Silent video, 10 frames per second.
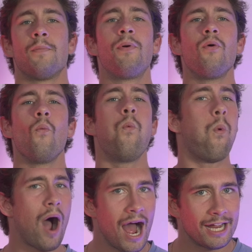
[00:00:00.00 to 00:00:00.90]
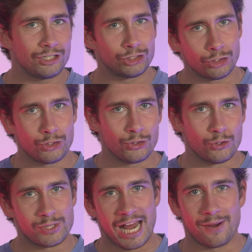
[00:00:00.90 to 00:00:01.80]
But why should you
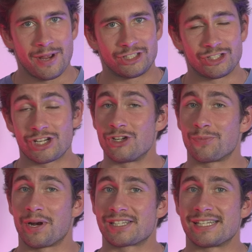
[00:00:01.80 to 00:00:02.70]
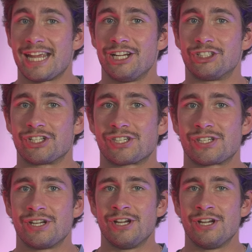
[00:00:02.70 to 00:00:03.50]
use animations in your presentations?